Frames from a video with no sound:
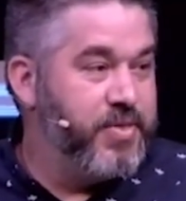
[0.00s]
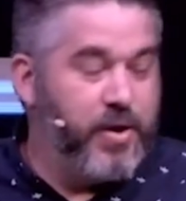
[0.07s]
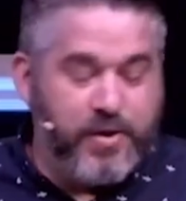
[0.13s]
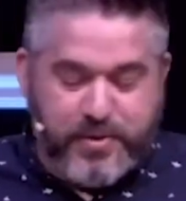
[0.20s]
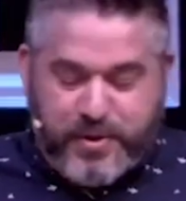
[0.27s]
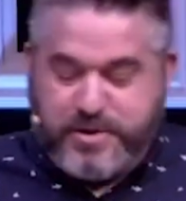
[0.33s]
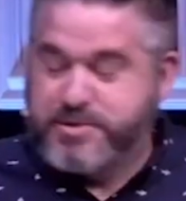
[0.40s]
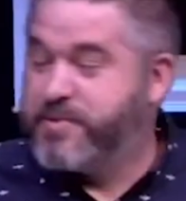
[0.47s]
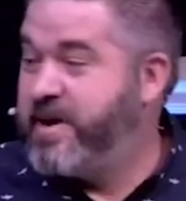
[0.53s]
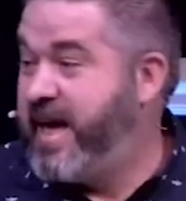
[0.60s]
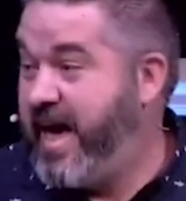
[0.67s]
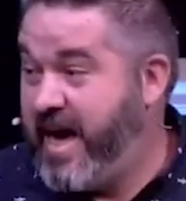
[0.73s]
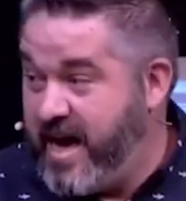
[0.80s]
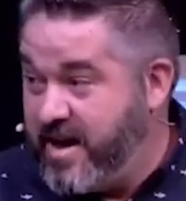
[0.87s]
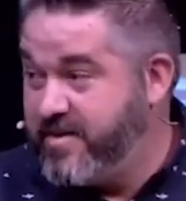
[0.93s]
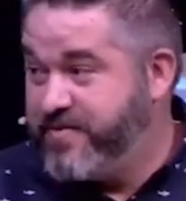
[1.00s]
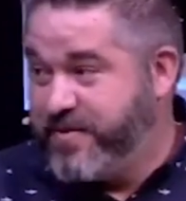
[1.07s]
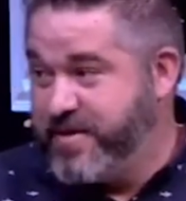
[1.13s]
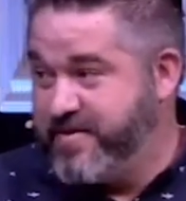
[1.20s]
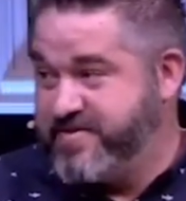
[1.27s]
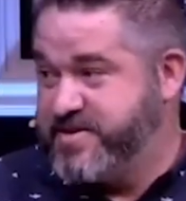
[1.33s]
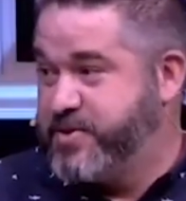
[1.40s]
Those were a
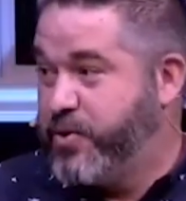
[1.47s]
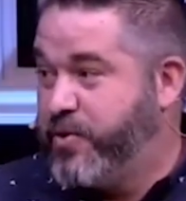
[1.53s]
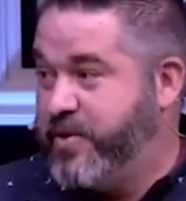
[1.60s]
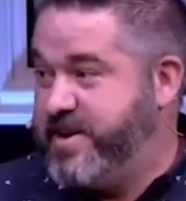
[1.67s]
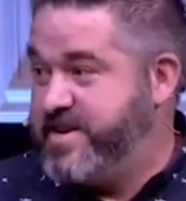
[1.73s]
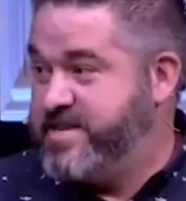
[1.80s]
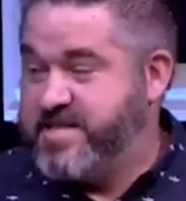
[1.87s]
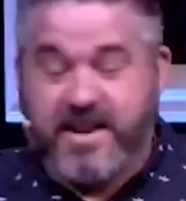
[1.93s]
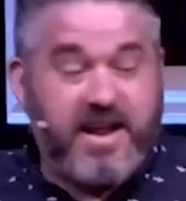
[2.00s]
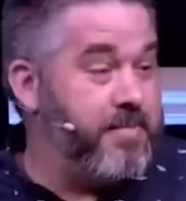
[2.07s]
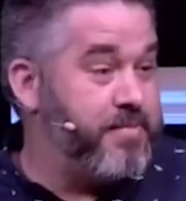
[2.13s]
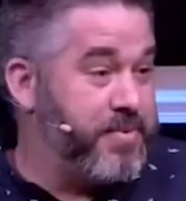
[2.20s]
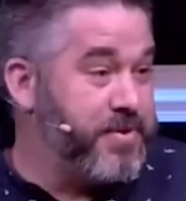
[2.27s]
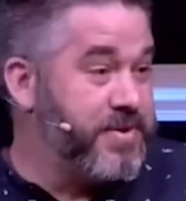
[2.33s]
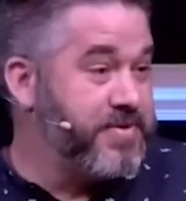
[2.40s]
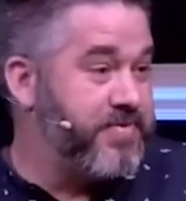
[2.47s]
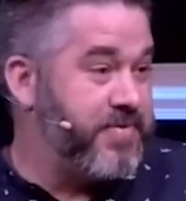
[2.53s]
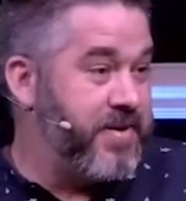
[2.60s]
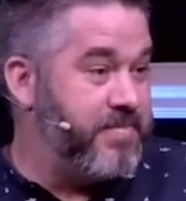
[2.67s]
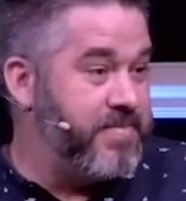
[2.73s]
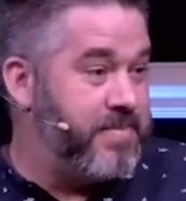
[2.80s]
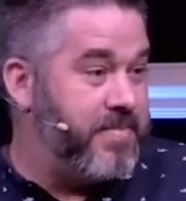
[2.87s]
handful of stories that I pulled
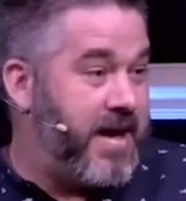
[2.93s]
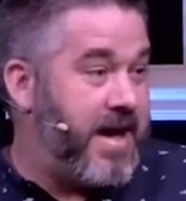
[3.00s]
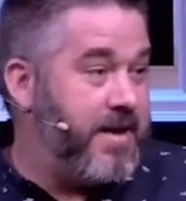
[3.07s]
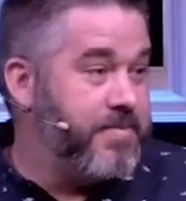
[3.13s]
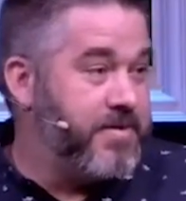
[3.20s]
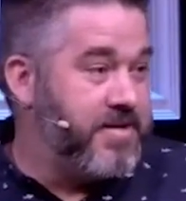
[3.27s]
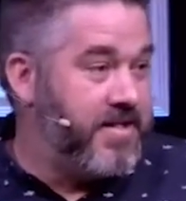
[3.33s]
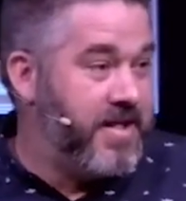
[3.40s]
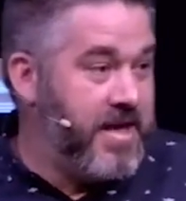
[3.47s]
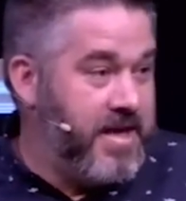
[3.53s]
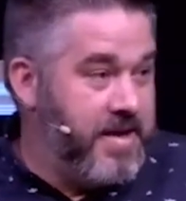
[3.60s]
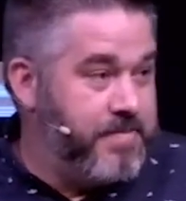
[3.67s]
from the Bible,